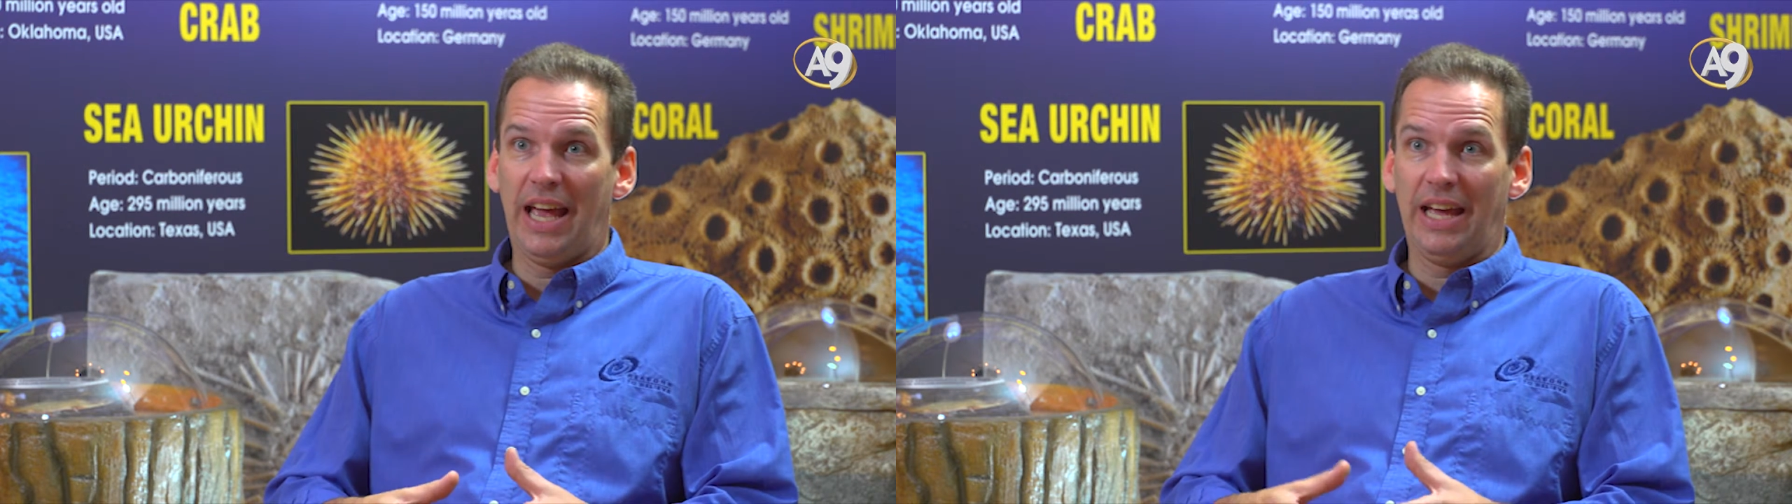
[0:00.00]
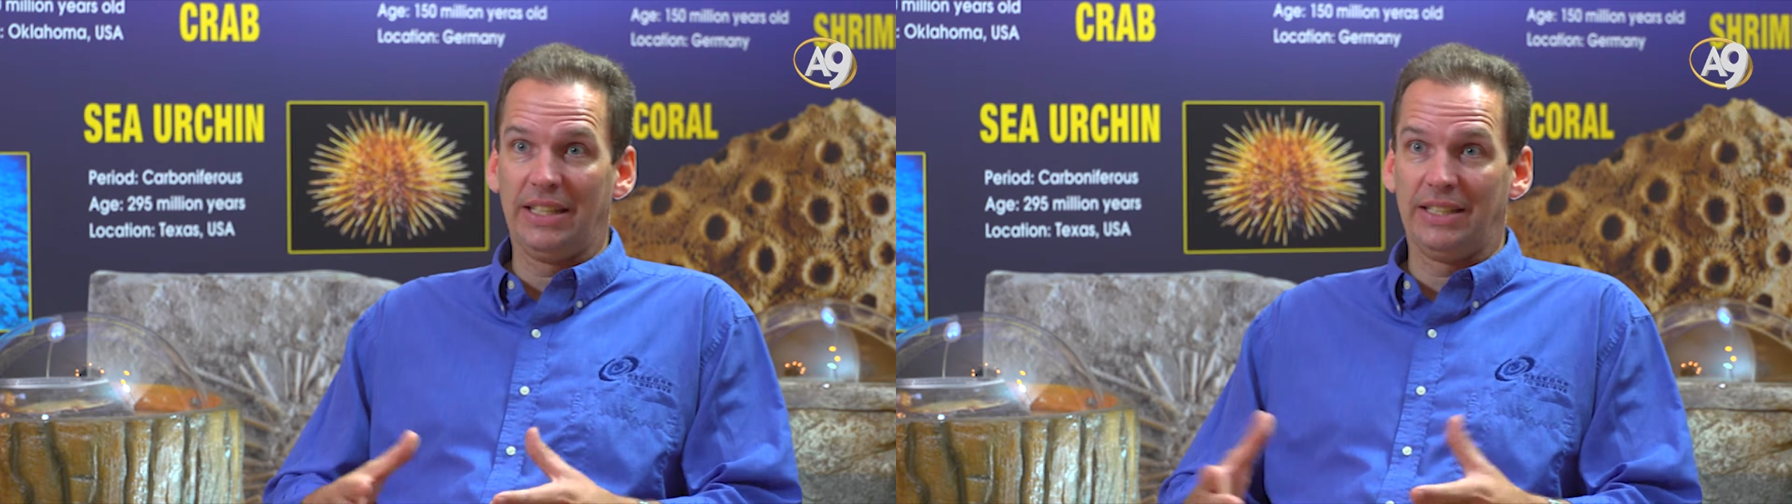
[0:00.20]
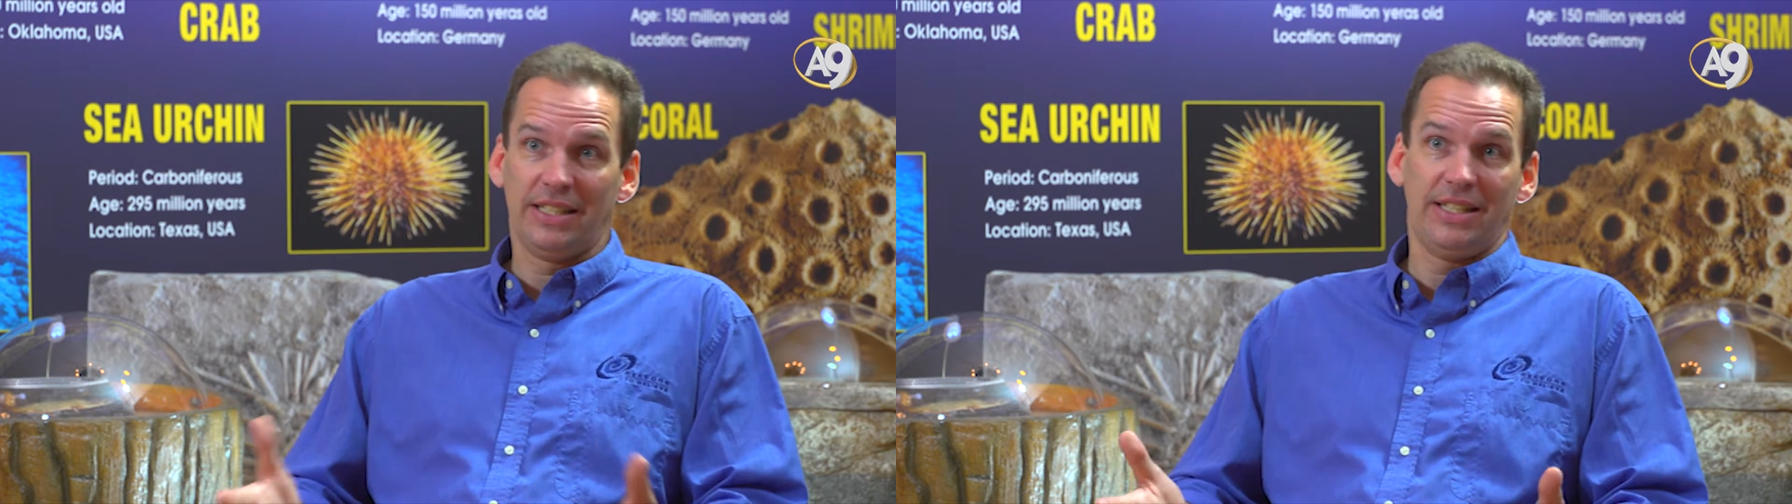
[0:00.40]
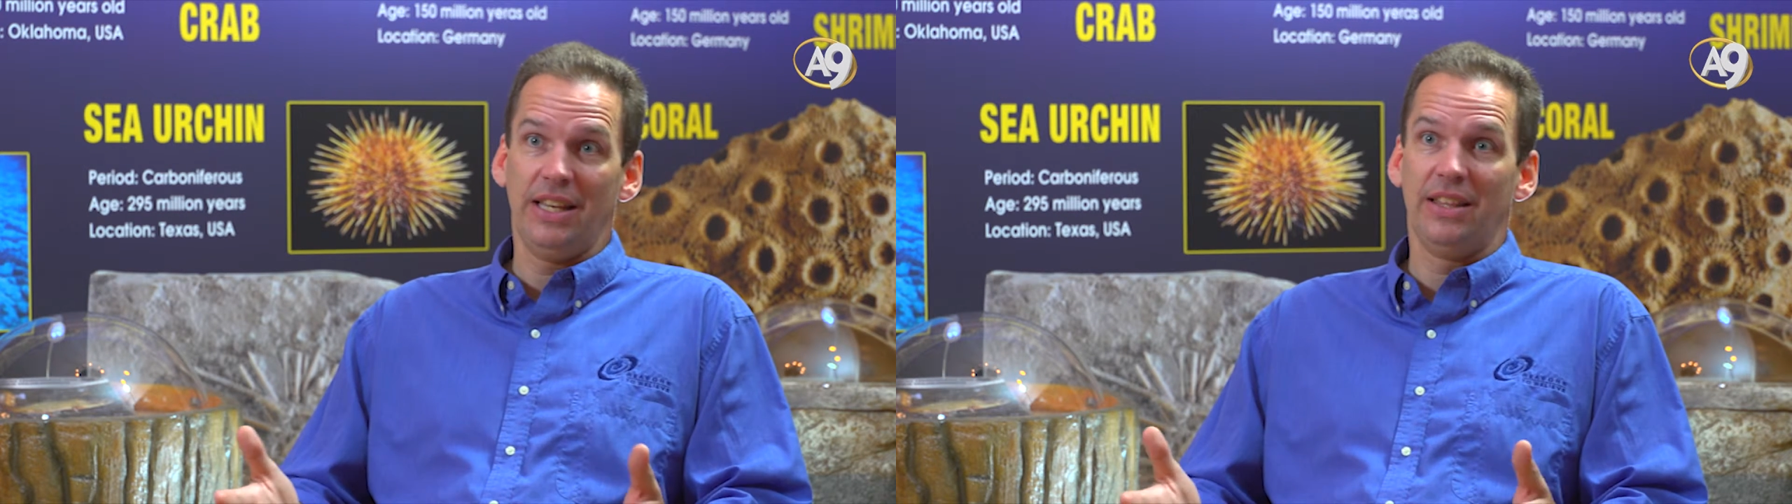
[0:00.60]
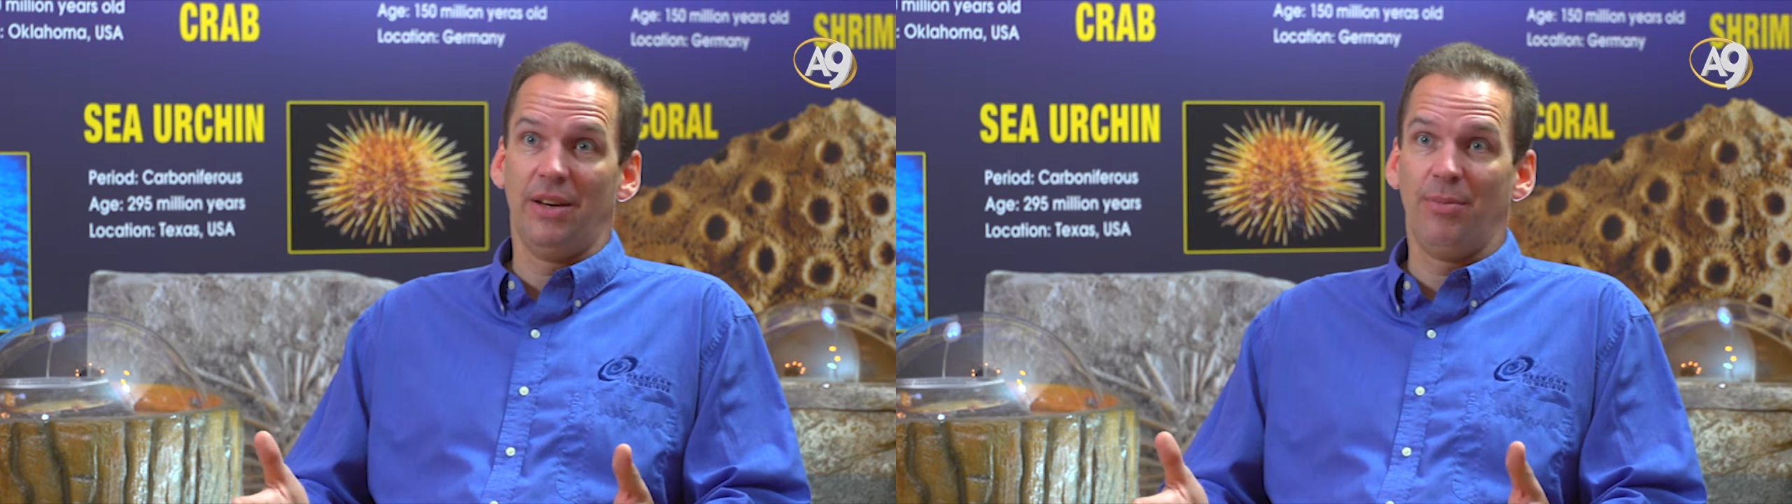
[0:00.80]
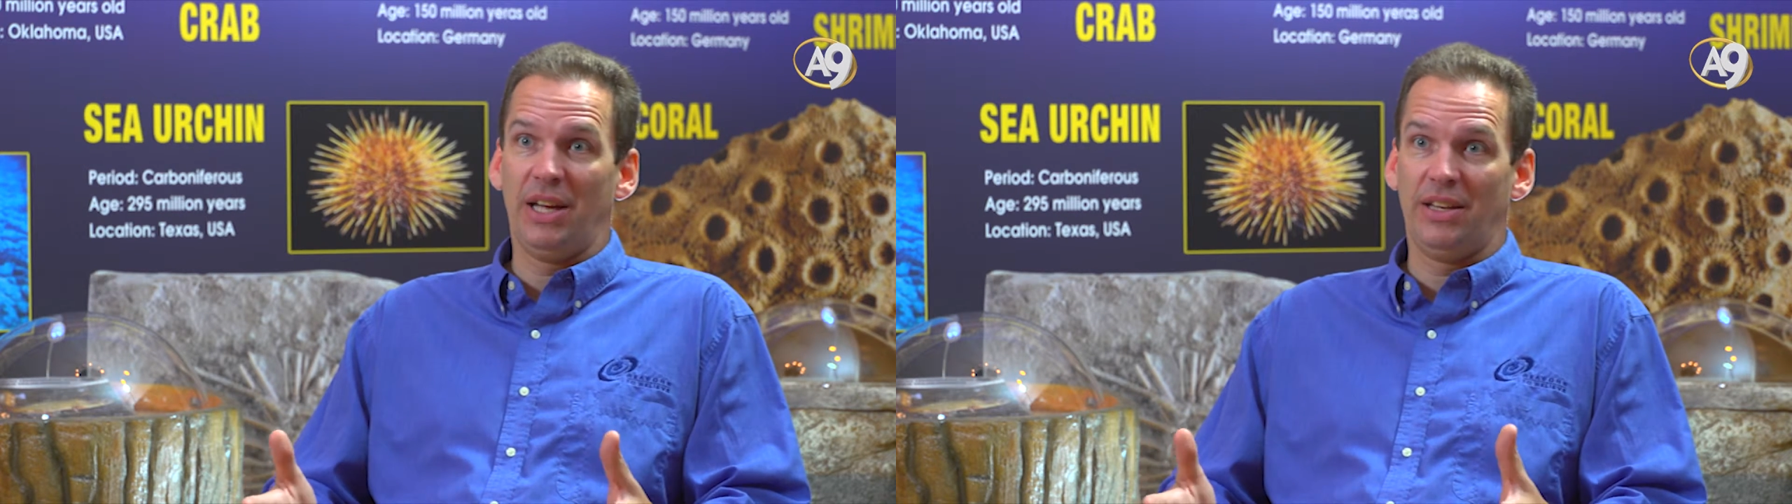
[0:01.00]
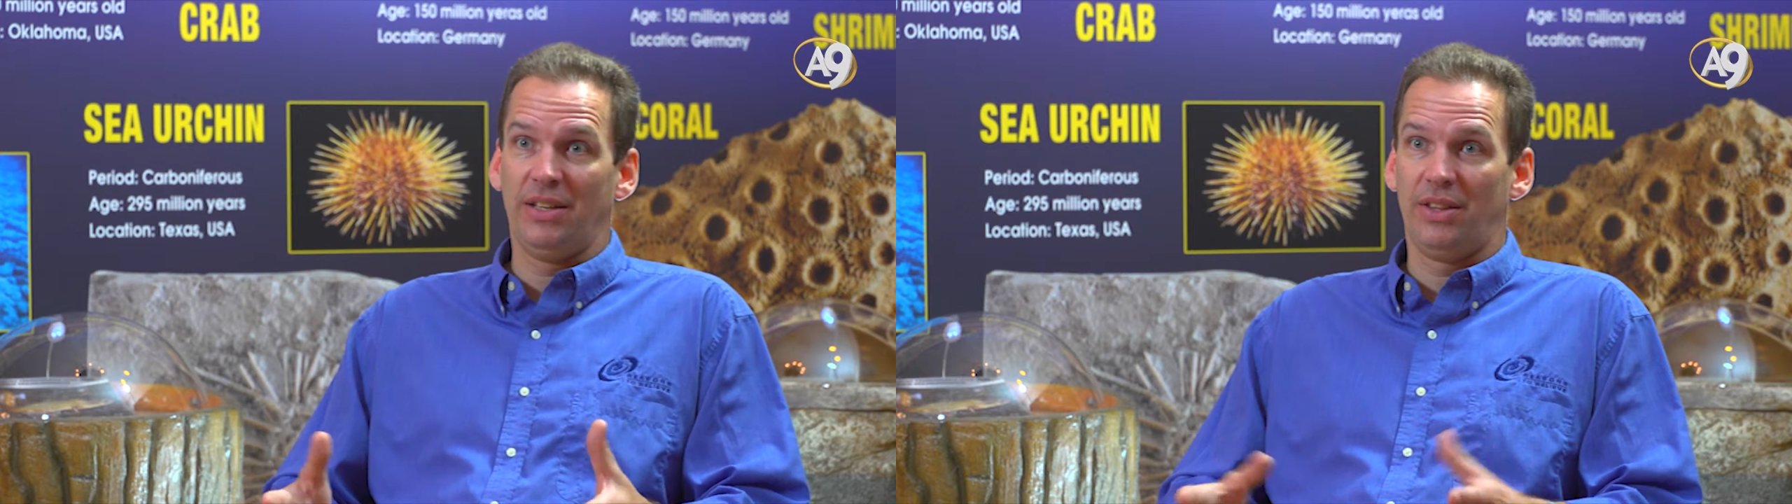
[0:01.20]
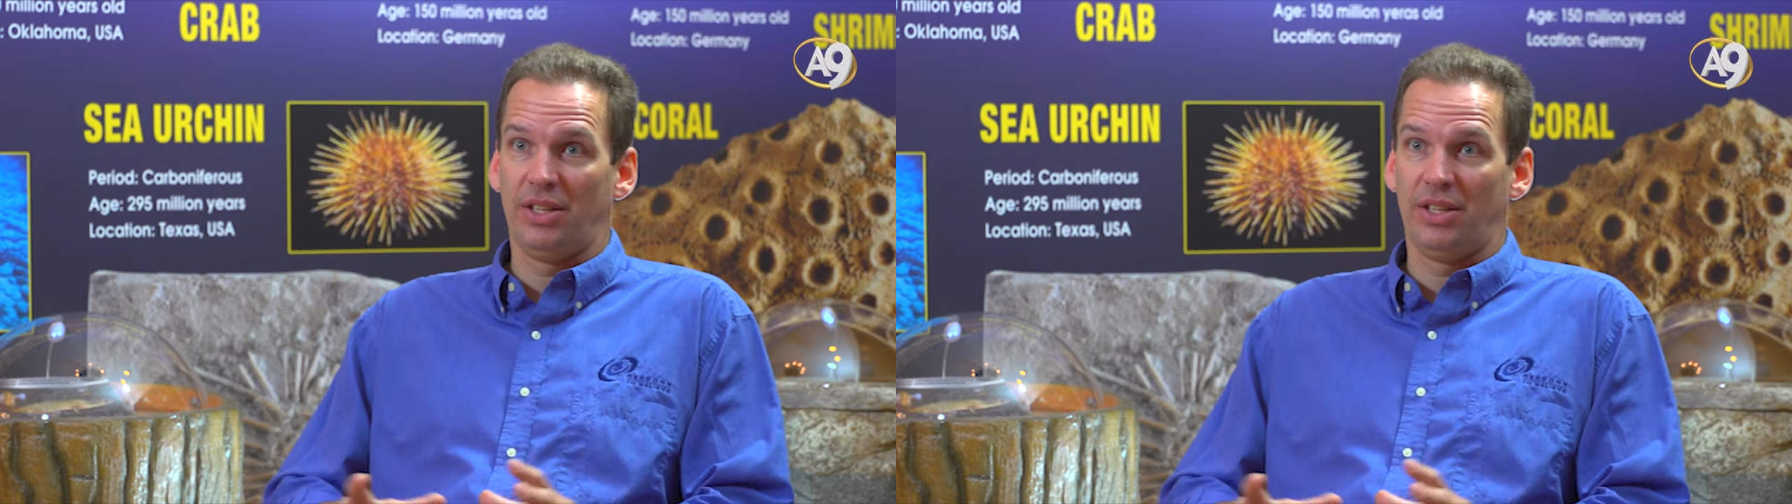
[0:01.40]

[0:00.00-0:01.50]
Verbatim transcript: and to see them. And